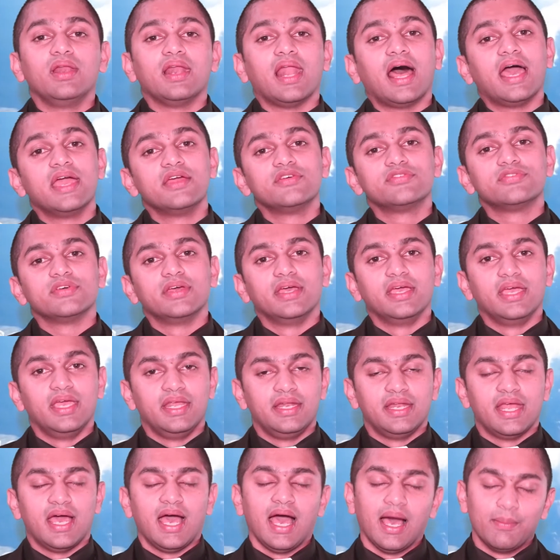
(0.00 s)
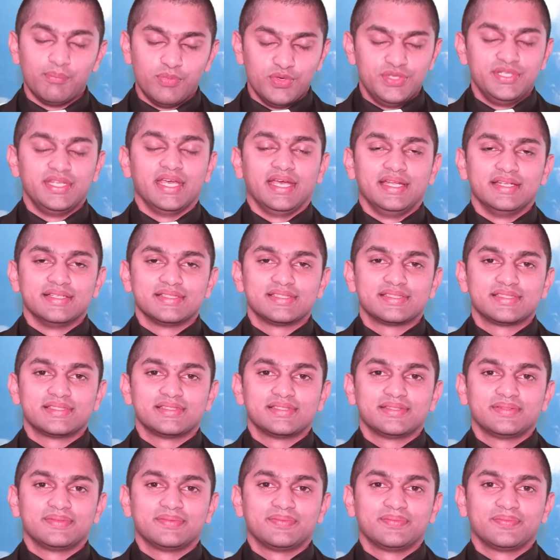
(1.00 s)
life in abundance.
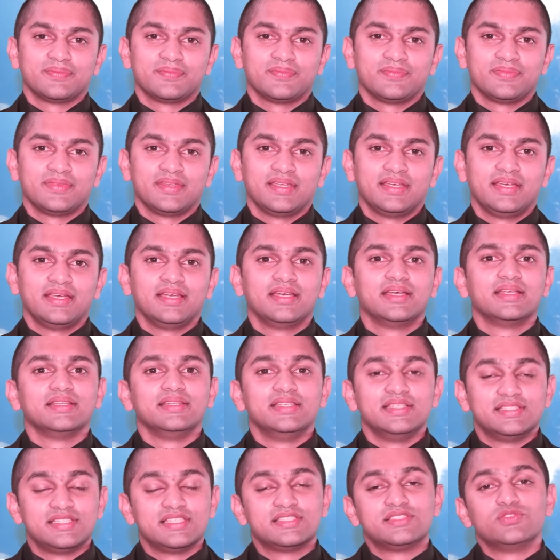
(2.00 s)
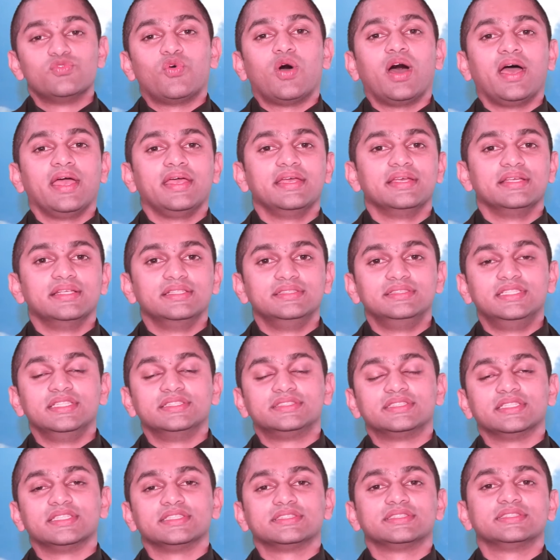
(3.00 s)
This is why
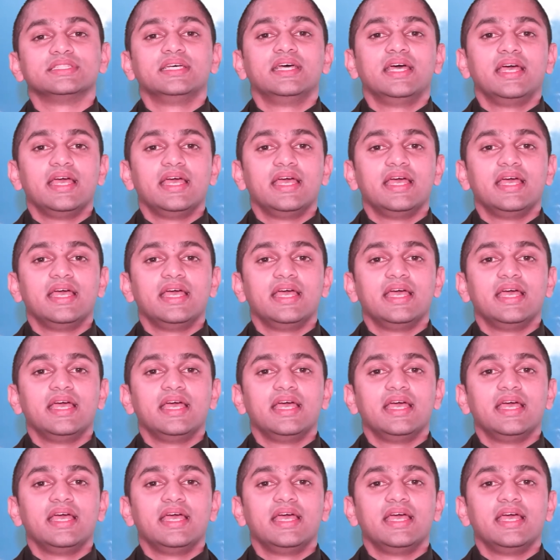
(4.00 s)
Jesus